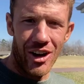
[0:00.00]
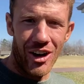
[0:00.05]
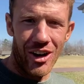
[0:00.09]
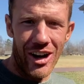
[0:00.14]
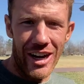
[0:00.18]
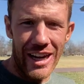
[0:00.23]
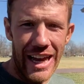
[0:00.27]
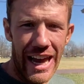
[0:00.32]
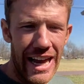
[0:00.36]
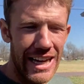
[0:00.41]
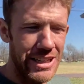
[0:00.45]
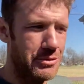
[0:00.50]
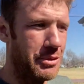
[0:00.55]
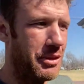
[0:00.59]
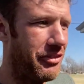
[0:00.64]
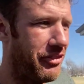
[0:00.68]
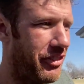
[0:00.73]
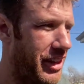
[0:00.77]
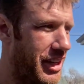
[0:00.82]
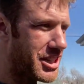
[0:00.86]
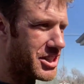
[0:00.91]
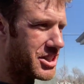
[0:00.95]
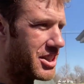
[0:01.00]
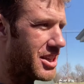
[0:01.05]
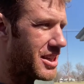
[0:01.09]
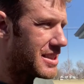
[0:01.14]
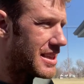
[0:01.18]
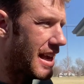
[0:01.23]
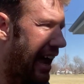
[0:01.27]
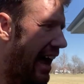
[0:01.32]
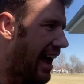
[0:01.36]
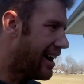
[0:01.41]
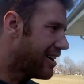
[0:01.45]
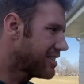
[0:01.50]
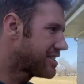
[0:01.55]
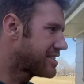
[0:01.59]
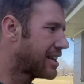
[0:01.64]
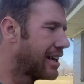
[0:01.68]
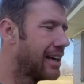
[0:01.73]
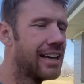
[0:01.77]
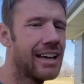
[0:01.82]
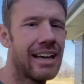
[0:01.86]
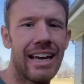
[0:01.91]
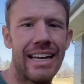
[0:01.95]
All right guys, we finished this house
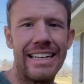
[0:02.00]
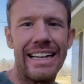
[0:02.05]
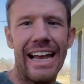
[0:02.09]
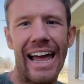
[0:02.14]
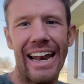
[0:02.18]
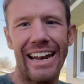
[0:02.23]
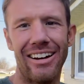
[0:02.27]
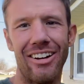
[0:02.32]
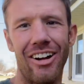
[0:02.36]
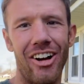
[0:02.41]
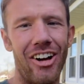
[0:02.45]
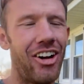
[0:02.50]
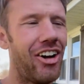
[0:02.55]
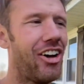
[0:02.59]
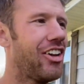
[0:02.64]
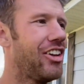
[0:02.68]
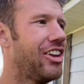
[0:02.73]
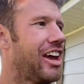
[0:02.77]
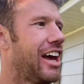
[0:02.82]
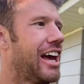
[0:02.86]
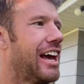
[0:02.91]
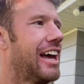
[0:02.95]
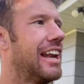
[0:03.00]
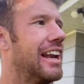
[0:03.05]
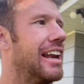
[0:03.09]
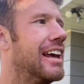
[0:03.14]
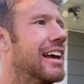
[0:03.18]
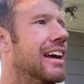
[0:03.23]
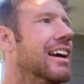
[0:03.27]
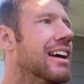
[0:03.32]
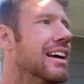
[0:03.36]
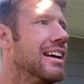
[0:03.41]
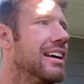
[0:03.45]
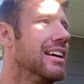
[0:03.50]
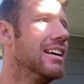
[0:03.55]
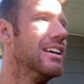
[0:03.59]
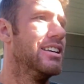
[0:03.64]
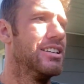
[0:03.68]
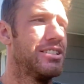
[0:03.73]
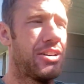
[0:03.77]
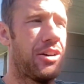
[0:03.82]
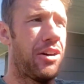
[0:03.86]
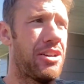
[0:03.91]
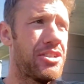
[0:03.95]
and got it all done.
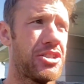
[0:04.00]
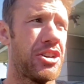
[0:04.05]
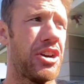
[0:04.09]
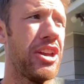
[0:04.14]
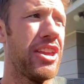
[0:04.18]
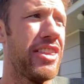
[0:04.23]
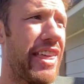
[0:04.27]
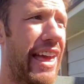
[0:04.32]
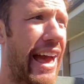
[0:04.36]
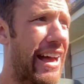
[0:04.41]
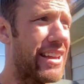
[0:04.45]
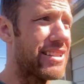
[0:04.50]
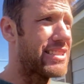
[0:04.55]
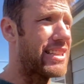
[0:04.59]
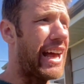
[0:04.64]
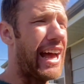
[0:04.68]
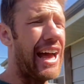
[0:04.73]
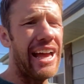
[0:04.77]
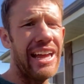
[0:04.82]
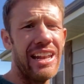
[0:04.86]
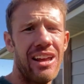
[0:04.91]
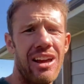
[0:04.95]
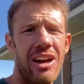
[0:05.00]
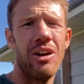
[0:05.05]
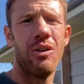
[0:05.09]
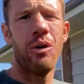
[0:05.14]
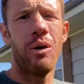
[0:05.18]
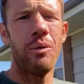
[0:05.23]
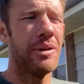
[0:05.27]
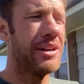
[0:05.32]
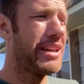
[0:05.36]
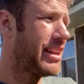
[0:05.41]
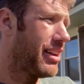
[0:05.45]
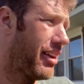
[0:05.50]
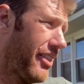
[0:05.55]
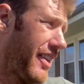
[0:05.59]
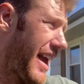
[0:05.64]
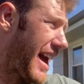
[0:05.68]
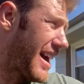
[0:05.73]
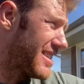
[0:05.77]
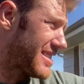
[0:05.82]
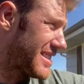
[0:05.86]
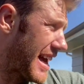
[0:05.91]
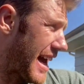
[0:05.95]
So I'll show you the outside. What we did on the
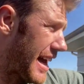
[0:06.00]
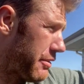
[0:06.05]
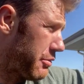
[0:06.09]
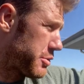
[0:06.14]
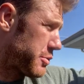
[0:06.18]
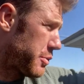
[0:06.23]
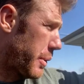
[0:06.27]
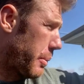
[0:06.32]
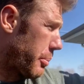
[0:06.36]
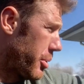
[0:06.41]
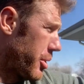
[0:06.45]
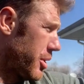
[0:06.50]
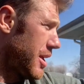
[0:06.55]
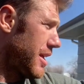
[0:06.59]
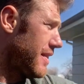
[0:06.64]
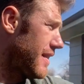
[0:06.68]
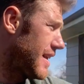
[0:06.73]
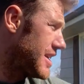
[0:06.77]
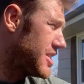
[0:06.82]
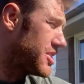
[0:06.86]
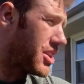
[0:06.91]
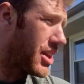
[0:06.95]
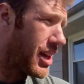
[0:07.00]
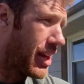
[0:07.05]
outside was we put in these